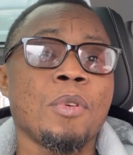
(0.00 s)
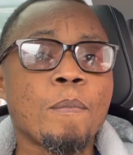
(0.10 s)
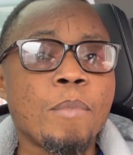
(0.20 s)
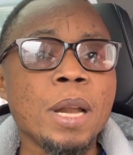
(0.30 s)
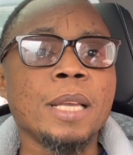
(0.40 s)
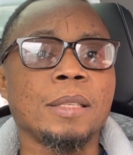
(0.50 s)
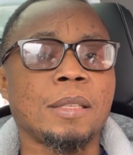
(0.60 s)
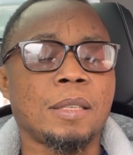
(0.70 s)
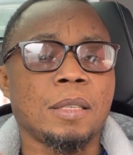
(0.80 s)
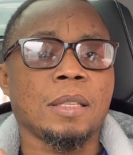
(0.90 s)

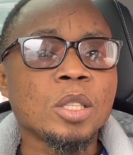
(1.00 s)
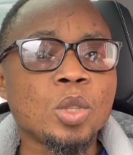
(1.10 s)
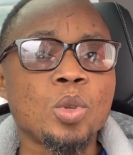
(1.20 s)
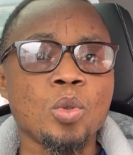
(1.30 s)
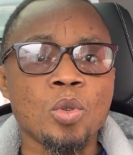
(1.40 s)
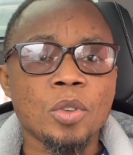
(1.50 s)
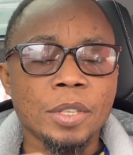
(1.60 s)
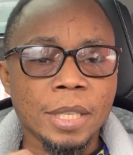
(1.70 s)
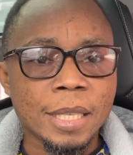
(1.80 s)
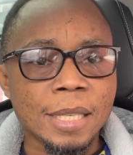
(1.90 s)
please do
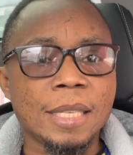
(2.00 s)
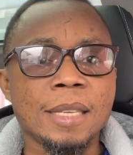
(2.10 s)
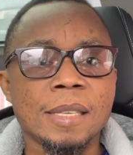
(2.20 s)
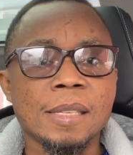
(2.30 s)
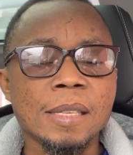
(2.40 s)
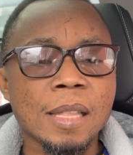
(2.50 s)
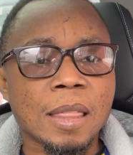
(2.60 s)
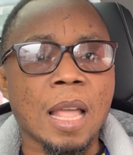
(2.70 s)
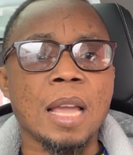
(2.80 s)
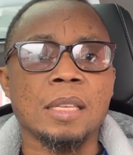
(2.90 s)
these
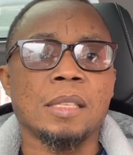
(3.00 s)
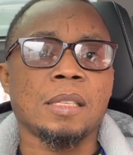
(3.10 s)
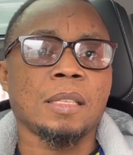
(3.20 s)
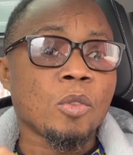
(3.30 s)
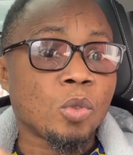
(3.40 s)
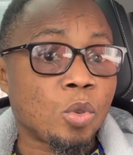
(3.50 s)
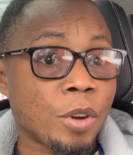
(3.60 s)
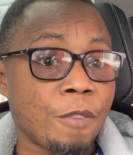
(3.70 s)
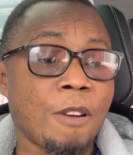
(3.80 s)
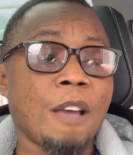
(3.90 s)
things to
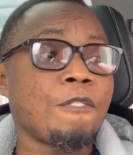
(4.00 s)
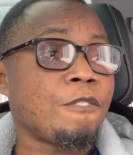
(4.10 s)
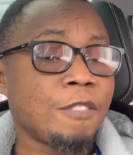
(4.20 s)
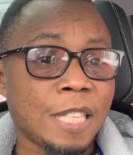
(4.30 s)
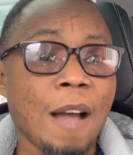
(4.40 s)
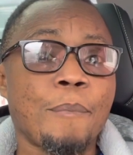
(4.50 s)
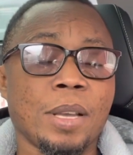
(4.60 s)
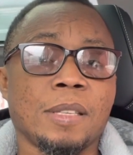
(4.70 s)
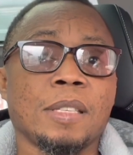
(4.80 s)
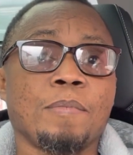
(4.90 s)
revive that
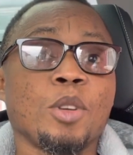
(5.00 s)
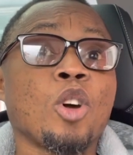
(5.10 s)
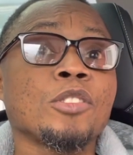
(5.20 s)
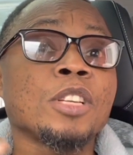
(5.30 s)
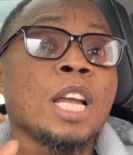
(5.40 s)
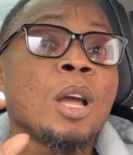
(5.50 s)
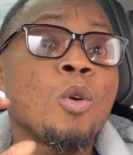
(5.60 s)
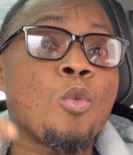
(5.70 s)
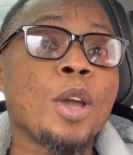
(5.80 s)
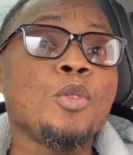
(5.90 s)
person. Because
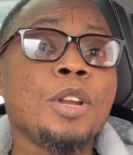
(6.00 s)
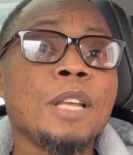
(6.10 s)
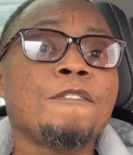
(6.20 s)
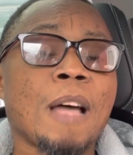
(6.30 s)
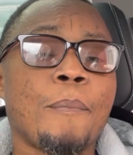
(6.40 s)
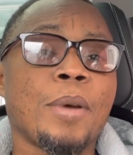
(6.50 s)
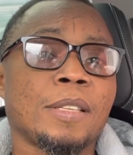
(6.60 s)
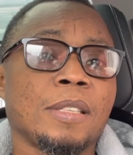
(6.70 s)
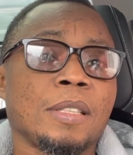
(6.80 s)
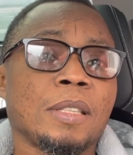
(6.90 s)
when you leave that
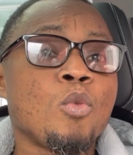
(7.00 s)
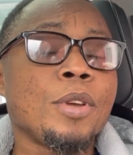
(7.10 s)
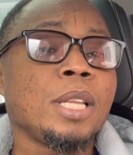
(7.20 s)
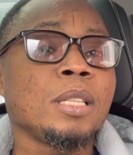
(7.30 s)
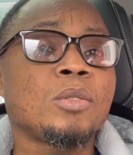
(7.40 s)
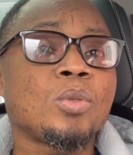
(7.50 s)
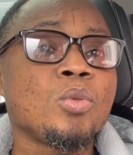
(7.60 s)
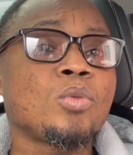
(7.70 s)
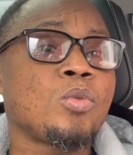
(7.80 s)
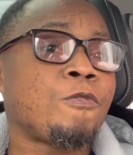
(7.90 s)
person, within
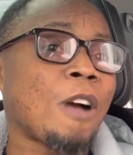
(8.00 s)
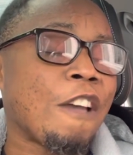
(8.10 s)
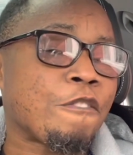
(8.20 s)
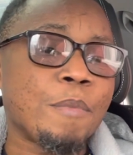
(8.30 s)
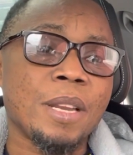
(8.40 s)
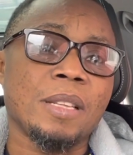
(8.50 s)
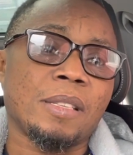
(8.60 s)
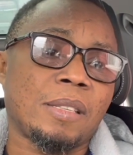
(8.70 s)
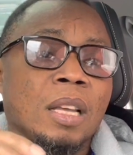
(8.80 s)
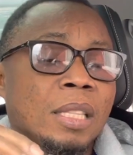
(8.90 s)
2 to 5
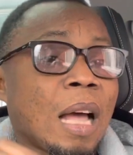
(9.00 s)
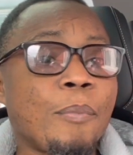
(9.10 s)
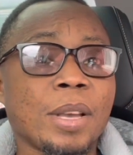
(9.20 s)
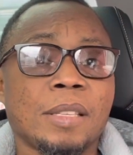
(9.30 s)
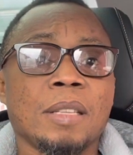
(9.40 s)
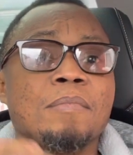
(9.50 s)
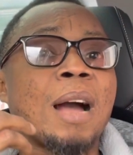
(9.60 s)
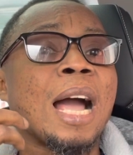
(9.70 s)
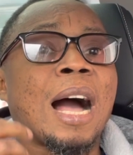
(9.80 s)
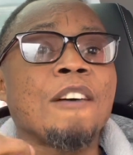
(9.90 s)
minutes, that person
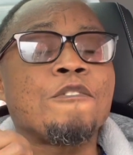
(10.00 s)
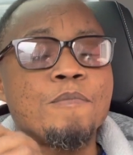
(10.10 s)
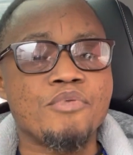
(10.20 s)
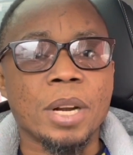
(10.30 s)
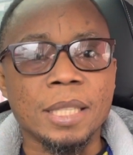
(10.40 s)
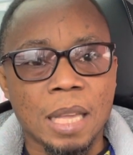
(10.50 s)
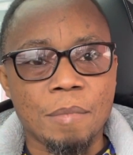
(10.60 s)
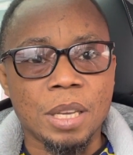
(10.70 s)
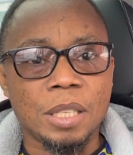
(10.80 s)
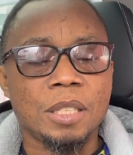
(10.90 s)
might have brain
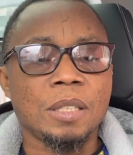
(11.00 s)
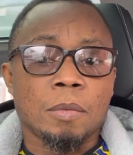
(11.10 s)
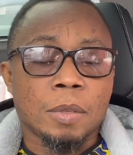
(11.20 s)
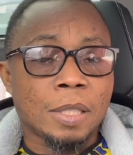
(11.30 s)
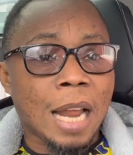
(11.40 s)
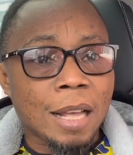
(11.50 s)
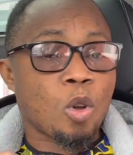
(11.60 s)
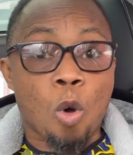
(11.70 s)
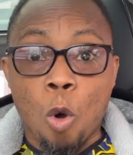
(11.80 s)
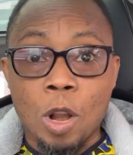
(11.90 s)
damage. That
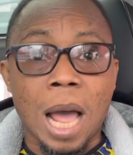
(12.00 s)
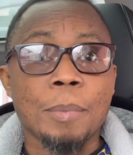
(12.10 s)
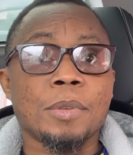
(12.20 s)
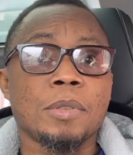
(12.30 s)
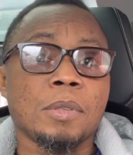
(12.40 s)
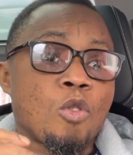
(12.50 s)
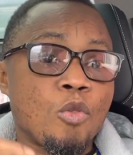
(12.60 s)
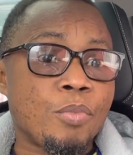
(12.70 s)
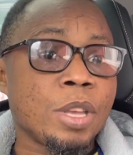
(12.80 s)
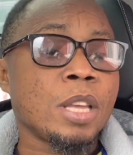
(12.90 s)
collapse
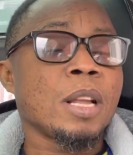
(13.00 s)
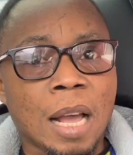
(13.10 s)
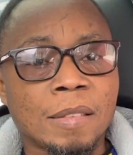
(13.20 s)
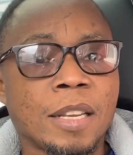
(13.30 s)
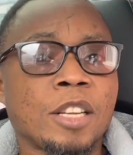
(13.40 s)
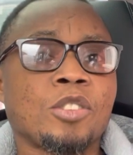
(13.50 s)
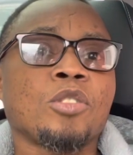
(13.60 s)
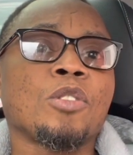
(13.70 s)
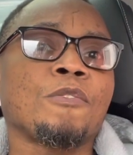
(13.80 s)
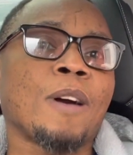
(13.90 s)
could be as a
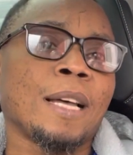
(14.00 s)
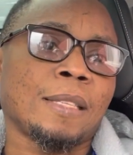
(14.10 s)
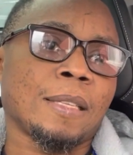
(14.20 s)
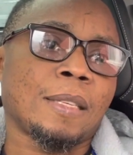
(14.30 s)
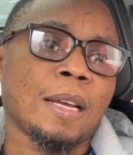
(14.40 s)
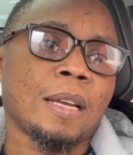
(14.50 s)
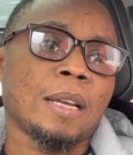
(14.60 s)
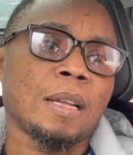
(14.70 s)
result of heart attack